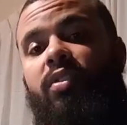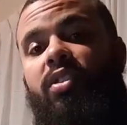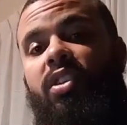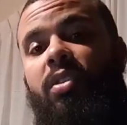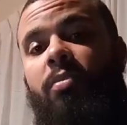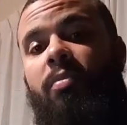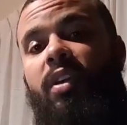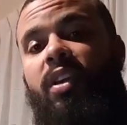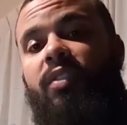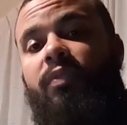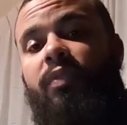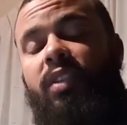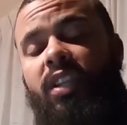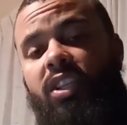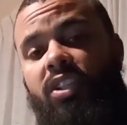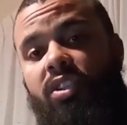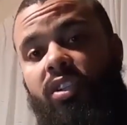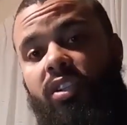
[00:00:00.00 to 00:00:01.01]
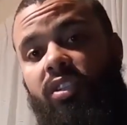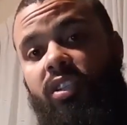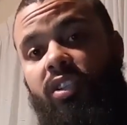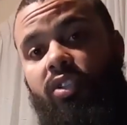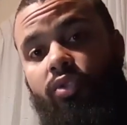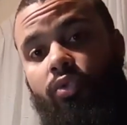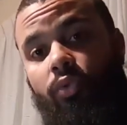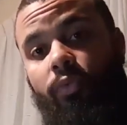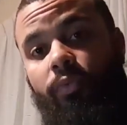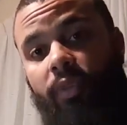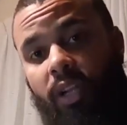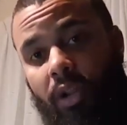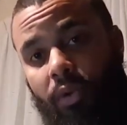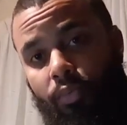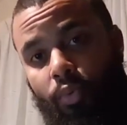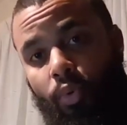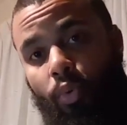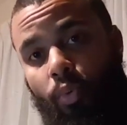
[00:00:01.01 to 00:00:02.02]
of GMS for teaching us this truth and
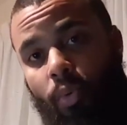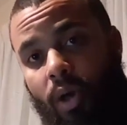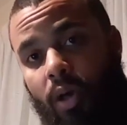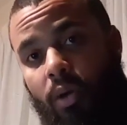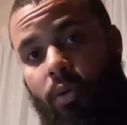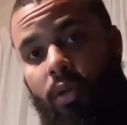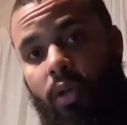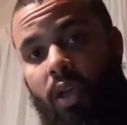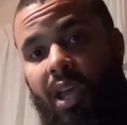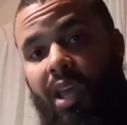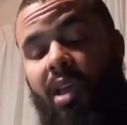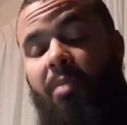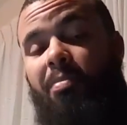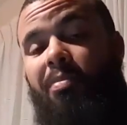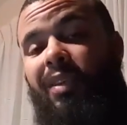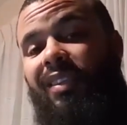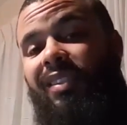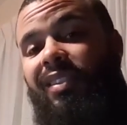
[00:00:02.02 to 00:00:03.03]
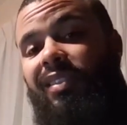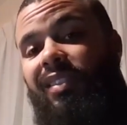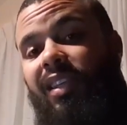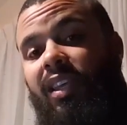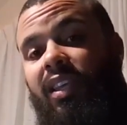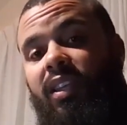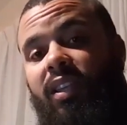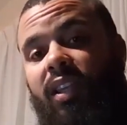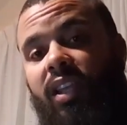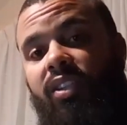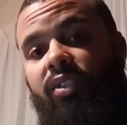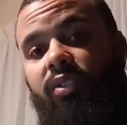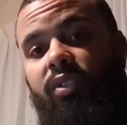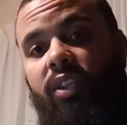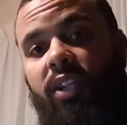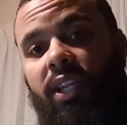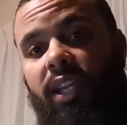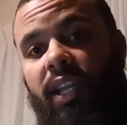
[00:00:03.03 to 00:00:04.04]
that rule well. Peace and
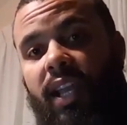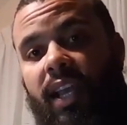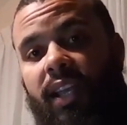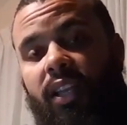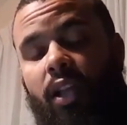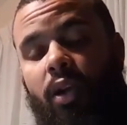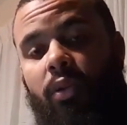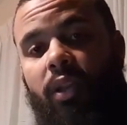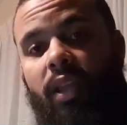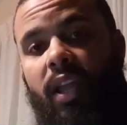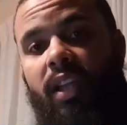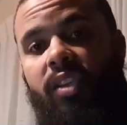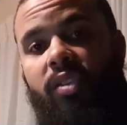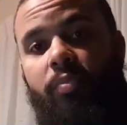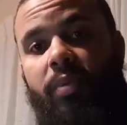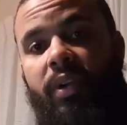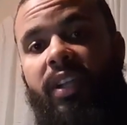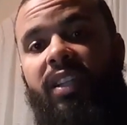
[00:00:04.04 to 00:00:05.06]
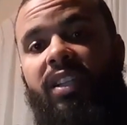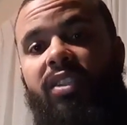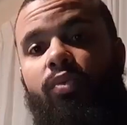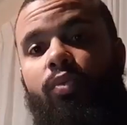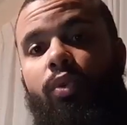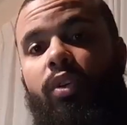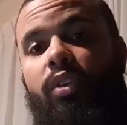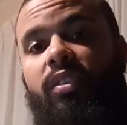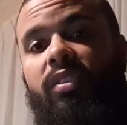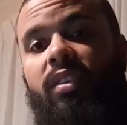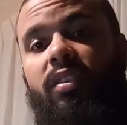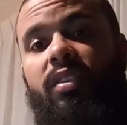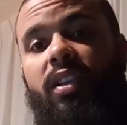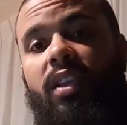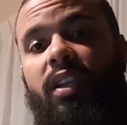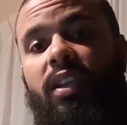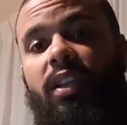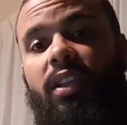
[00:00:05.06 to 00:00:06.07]
salutations to the elect out there spreading this word the
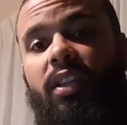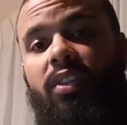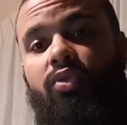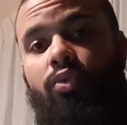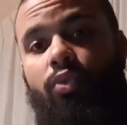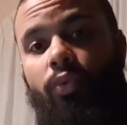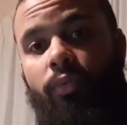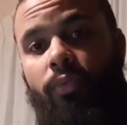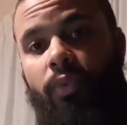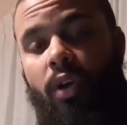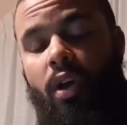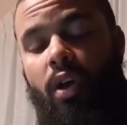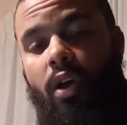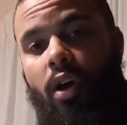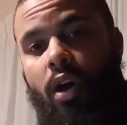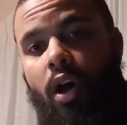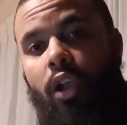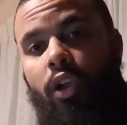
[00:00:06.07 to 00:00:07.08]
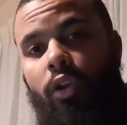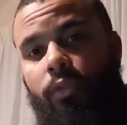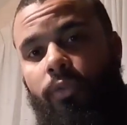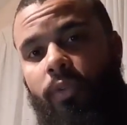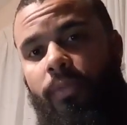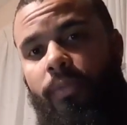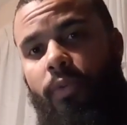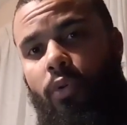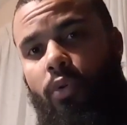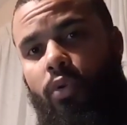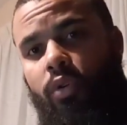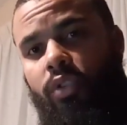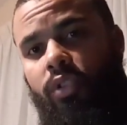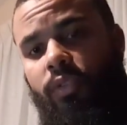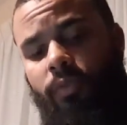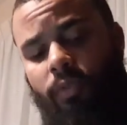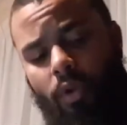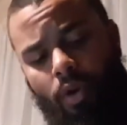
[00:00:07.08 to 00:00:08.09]
sincerity and in truth all over the four
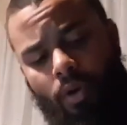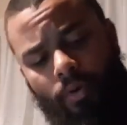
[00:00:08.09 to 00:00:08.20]
corners of the